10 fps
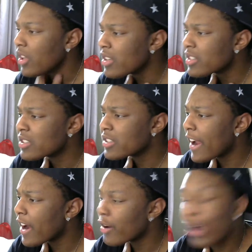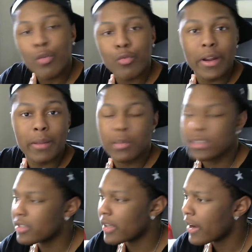Scared rainbow,
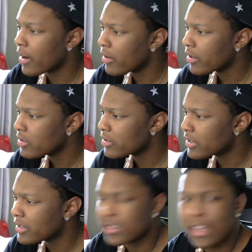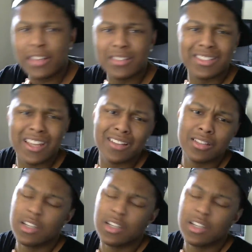Scared. Scared. Scared.